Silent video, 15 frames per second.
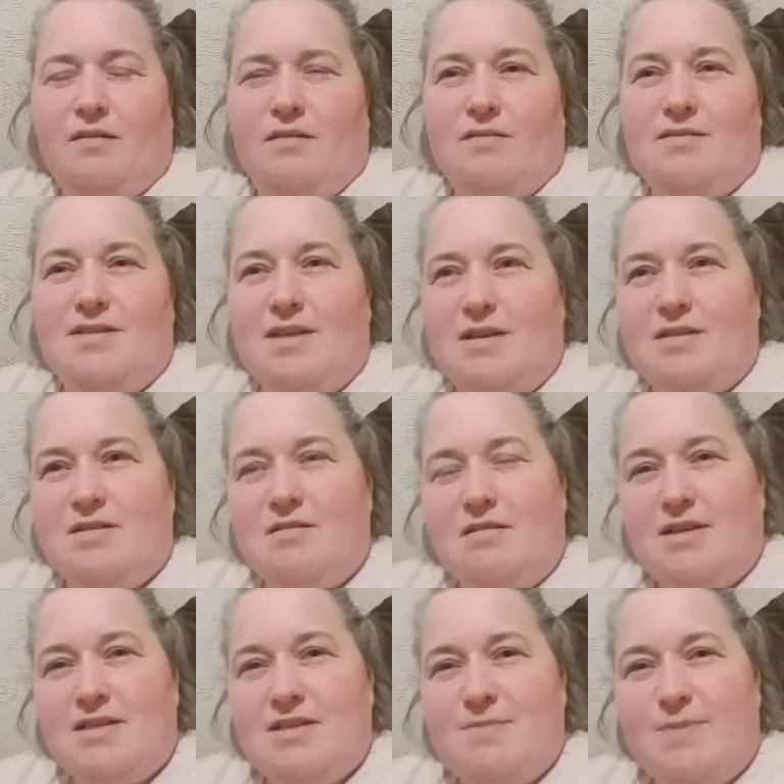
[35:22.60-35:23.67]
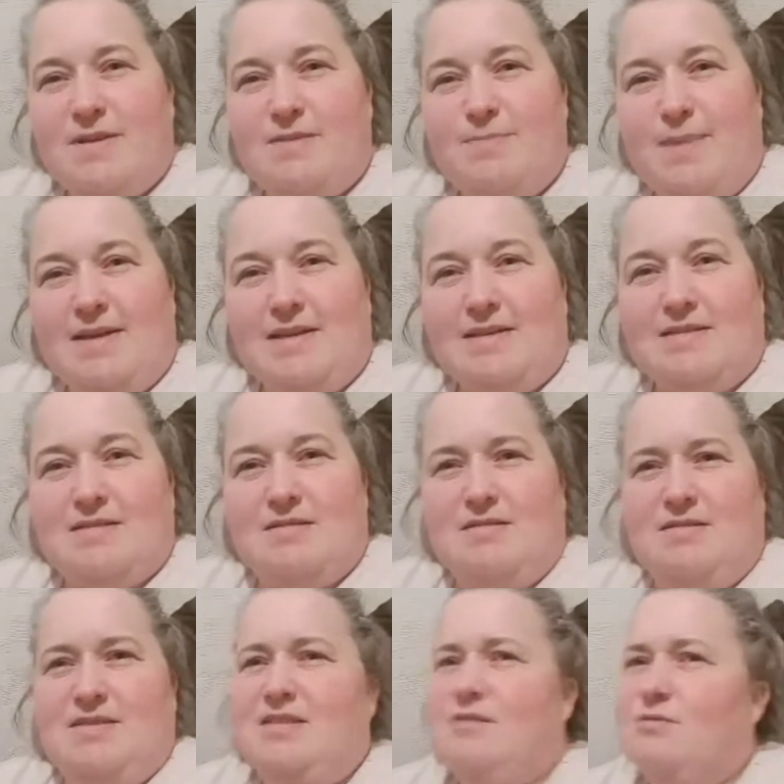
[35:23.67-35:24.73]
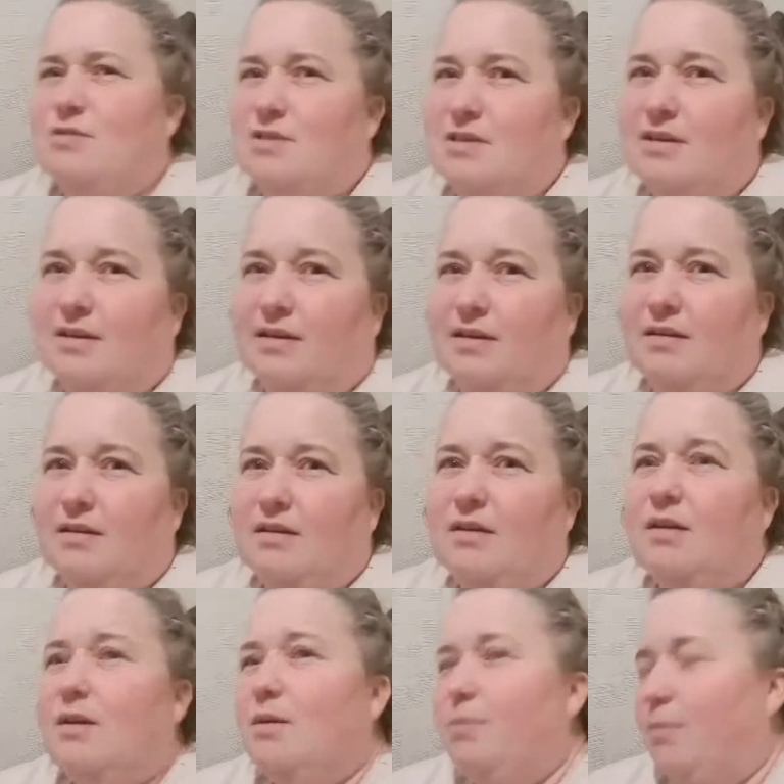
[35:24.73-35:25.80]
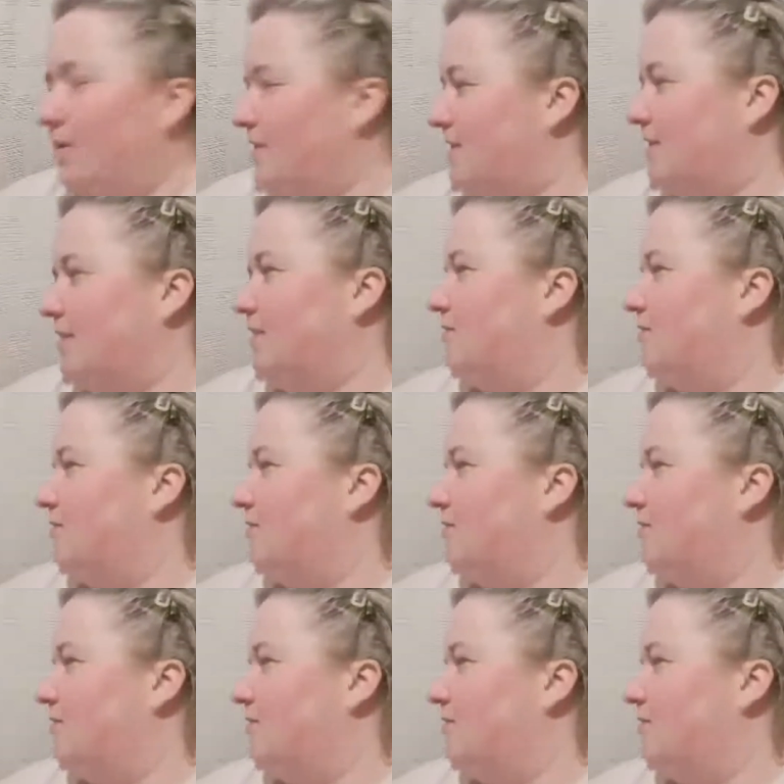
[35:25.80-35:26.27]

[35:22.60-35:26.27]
DS9 is the best baddies. Seriously. Monty, you